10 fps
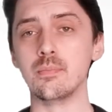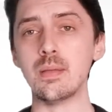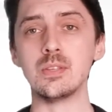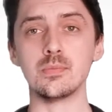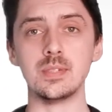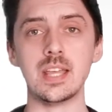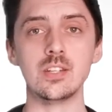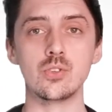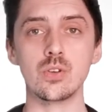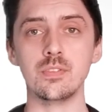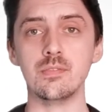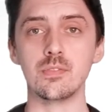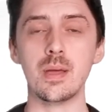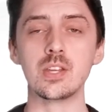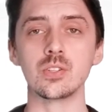and maybe some data-driven
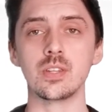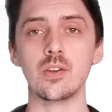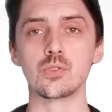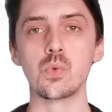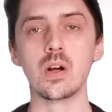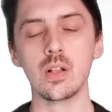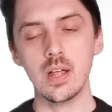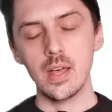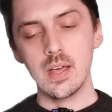information on there as well,